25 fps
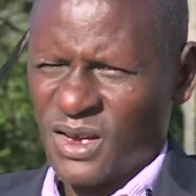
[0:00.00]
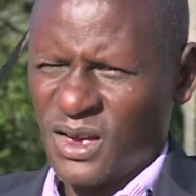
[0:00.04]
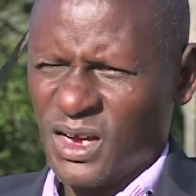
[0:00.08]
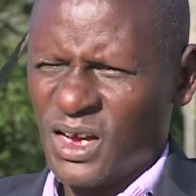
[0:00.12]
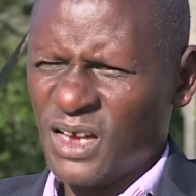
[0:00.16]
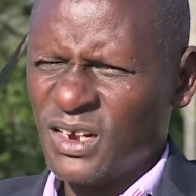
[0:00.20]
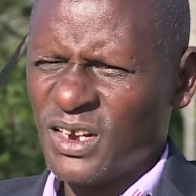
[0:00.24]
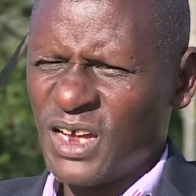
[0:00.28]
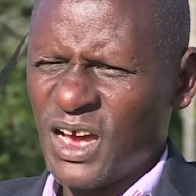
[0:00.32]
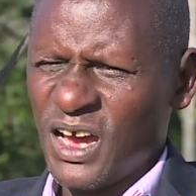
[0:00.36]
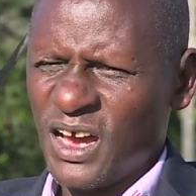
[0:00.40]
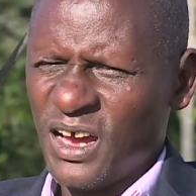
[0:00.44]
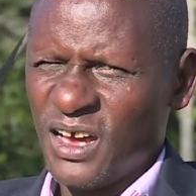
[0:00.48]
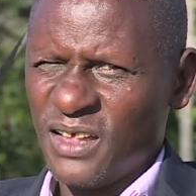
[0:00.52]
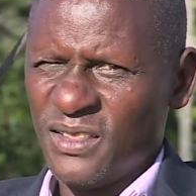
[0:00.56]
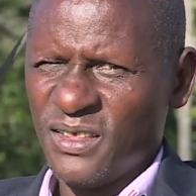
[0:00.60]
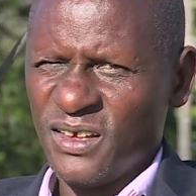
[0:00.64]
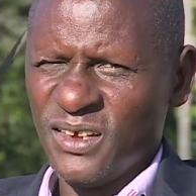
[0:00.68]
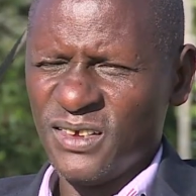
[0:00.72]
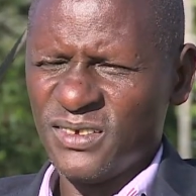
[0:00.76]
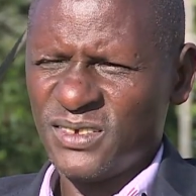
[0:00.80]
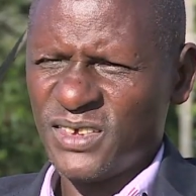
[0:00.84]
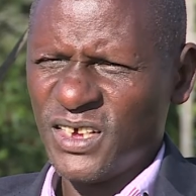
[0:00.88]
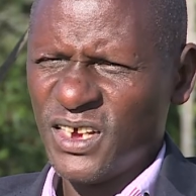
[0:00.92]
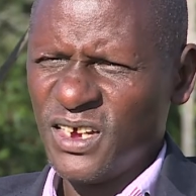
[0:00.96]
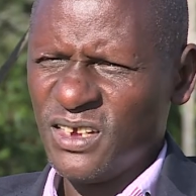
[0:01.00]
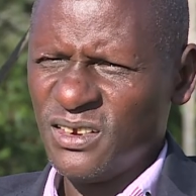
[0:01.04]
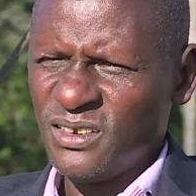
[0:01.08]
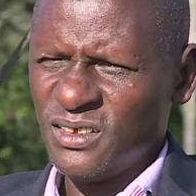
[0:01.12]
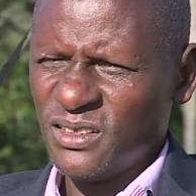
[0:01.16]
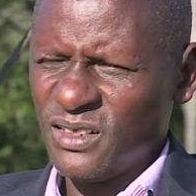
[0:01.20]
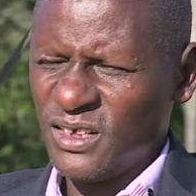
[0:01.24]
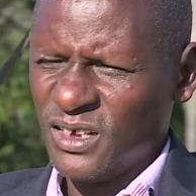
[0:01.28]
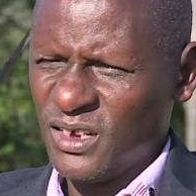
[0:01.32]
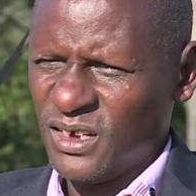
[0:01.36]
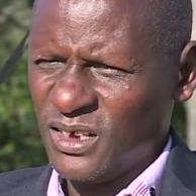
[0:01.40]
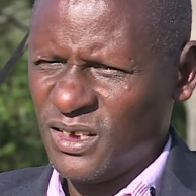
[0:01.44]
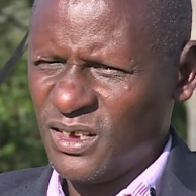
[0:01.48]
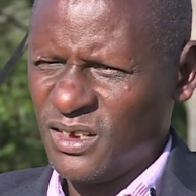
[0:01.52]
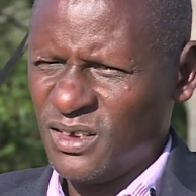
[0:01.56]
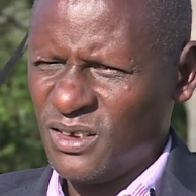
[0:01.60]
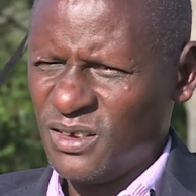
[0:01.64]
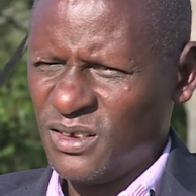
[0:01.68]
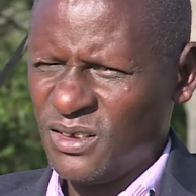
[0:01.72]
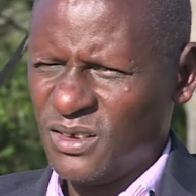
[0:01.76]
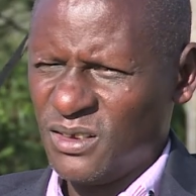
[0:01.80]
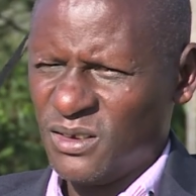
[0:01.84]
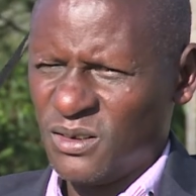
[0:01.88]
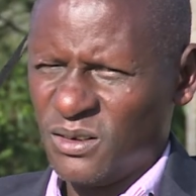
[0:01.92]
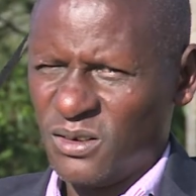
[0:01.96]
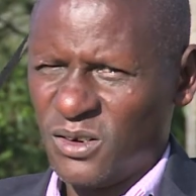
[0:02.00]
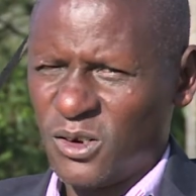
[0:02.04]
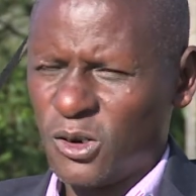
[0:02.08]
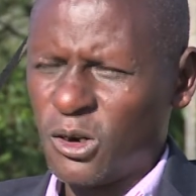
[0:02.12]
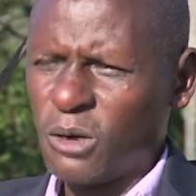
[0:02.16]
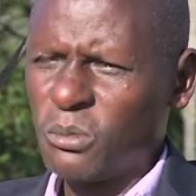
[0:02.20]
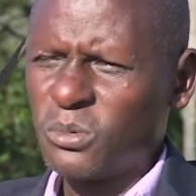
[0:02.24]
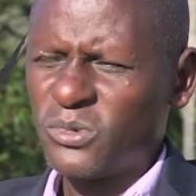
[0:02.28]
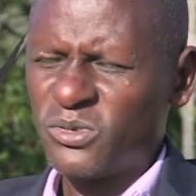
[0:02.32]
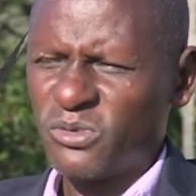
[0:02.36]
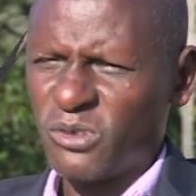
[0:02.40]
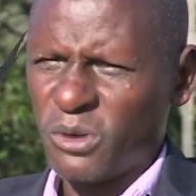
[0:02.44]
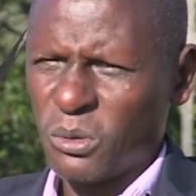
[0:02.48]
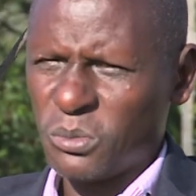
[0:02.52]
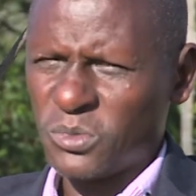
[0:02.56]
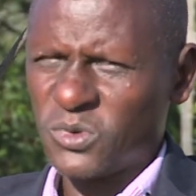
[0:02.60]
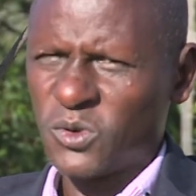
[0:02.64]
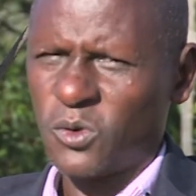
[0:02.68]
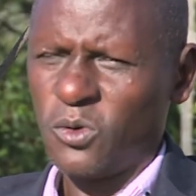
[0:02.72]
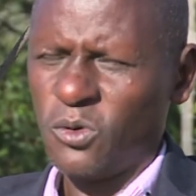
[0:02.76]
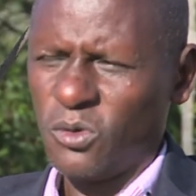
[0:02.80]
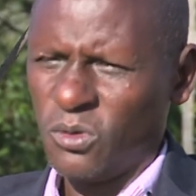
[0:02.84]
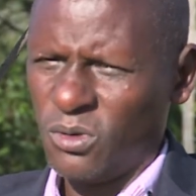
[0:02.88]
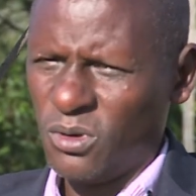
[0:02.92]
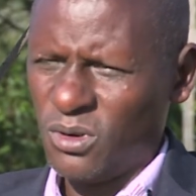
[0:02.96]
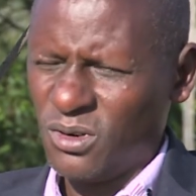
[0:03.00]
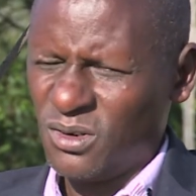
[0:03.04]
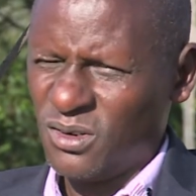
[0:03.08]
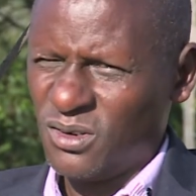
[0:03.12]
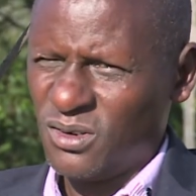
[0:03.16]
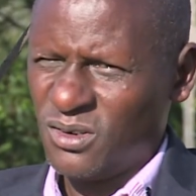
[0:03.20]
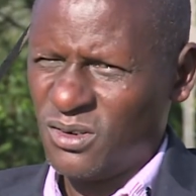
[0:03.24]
And they said they dropped from school